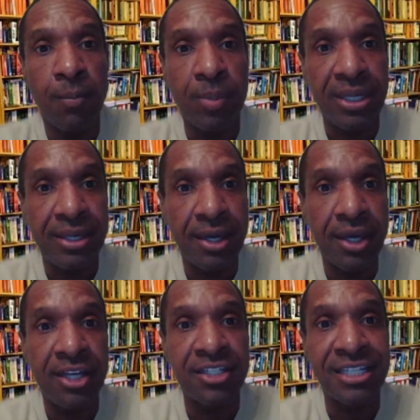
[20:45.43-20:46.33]

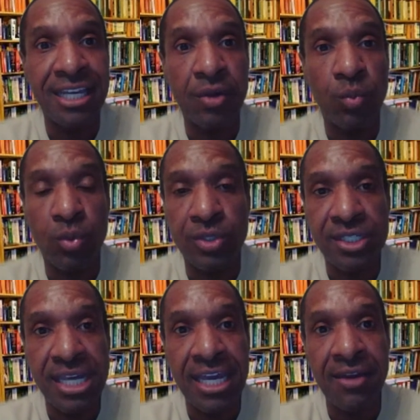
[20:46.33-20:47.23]
because it will
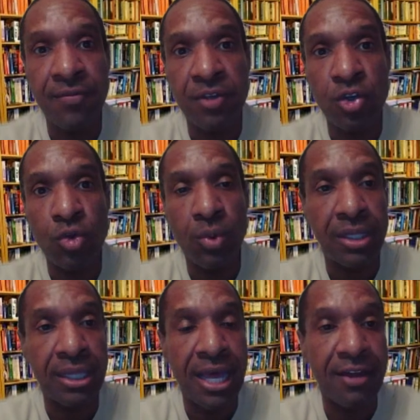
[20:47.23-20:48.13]
save you a
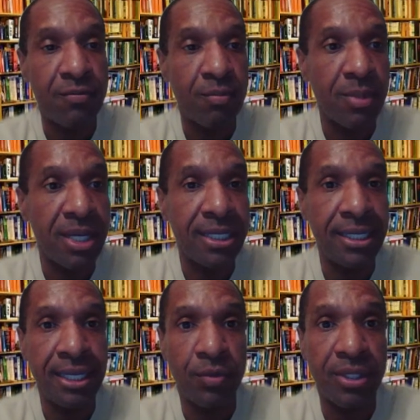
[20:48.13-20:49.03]
lot of
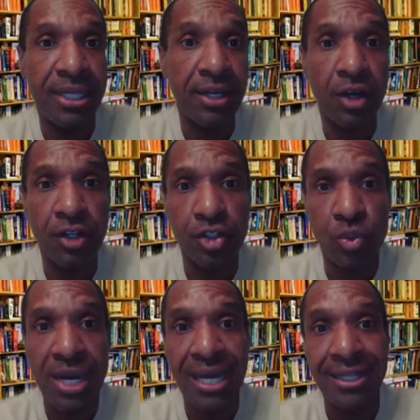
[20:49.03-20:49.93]
money in what they call
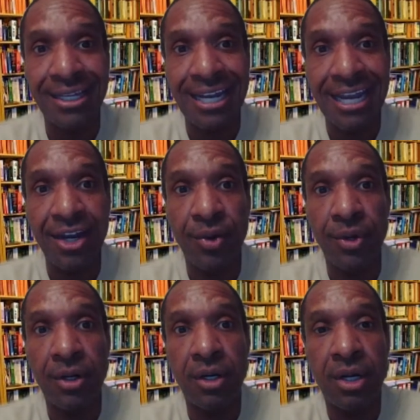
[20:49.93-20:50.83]
trial and
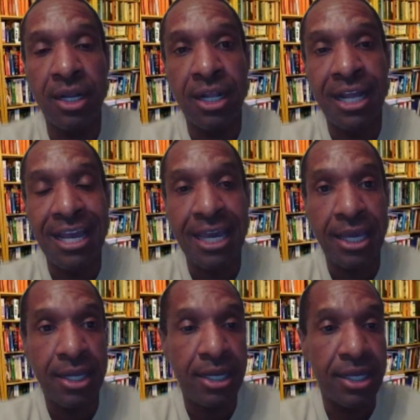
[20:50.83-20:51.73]
error.
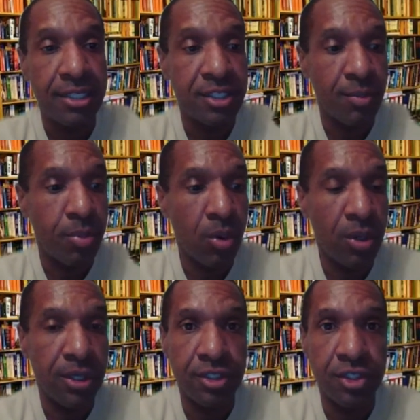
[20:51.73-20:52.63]
And it's
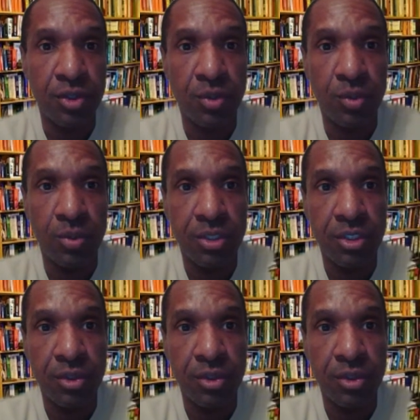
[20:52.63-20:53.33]
important to